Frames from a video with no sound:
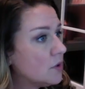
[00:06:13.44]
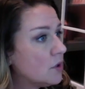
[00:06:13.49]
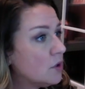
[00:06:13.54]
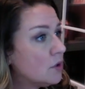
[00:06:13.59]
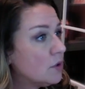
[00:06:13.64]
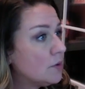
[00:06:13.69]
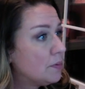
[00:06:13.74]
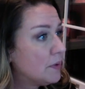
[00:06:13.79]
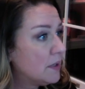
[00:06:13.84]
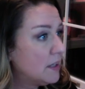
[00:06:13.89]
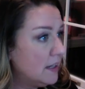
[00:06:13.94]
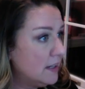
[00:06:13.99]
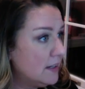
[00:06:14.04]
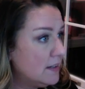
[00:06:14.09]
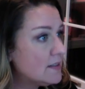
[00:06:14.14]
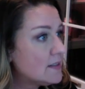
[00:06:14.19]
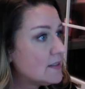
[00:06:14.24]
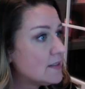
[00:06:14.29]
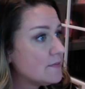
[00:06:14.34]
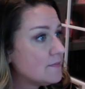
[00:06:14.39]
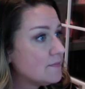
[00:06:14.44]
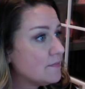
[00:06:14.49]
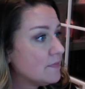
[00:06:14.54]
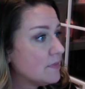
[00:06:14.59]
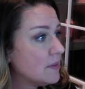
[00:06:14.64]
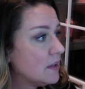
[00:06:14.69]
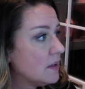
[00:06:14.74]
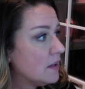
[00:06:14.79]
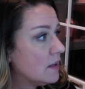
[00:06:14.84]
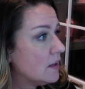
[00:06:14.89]
hold please,
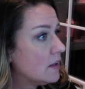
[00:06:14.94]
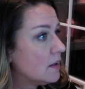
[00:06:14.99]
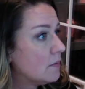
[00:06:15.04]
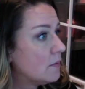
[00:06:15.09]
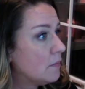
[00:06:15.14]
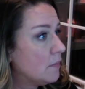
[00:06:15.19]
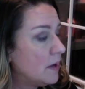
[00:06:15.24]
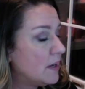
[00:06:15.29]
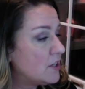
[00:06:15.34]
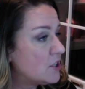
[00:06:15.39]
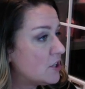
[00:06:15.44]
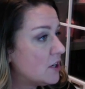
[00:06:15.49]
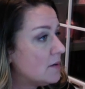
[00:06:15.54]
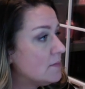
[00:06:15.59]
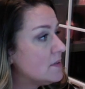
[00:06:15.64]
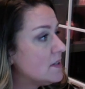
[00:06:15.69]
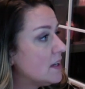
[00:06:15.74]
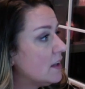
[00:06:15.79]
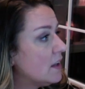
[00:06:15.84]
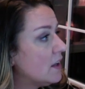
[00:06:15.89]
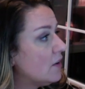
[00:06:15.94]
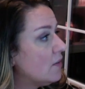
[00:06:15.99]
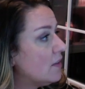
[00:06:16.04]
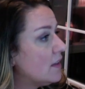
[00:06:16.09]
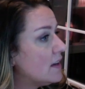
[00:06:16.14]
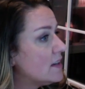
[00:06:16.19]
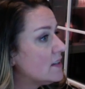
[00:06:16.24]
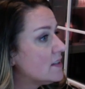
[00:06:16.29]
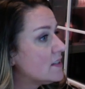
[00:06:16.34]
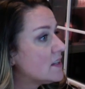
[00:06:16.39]
make sure I'm telling you
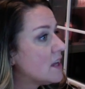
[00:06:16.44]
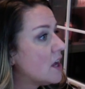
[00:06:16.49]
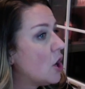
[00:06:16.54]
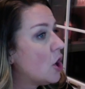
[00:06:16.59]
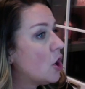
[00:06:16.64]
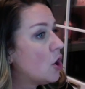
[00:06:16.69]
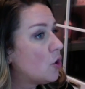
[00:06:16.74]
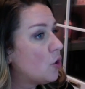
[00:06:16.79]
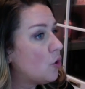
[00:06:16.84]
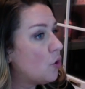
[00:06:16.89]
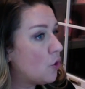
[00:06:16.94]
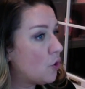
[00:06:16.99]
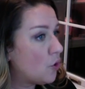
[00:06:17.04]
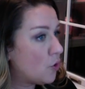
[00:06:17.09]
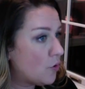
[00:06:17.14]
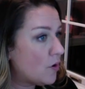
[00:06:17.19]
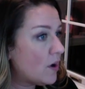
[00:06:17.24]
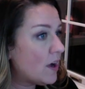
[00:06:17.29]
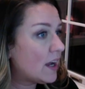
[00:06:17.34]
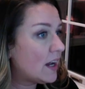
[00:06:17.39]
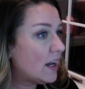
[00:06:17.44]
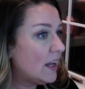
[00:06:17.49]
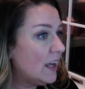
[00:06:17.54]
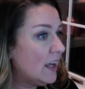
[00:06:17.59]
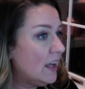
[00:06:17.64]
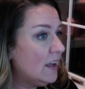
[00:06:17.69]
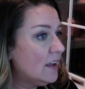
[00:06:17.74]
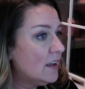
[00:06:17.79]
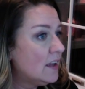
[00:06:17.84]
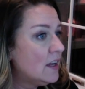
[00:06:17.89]
this
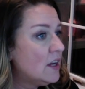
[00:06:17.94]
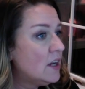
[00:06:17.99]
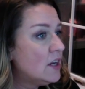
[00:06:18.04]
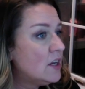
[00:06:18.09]
correctly.